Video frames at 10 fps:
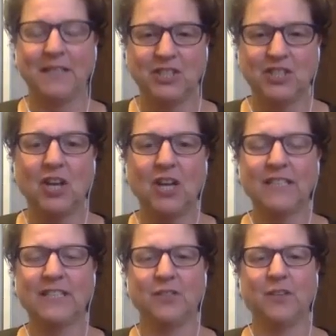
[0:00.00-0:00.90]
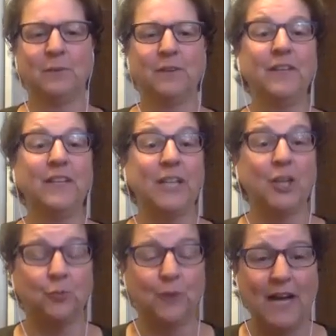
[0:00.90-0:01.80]
solid so that we're feeling
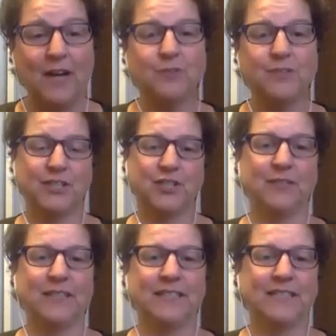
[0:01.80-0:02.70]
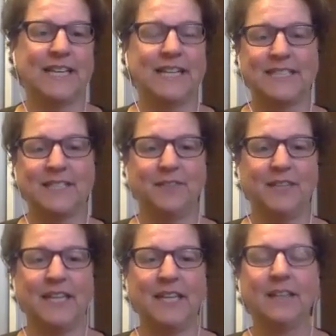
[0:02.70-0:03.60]
grounded during this
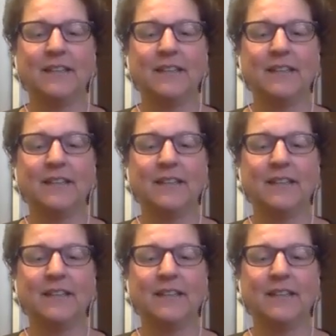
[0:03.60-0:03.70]
activity.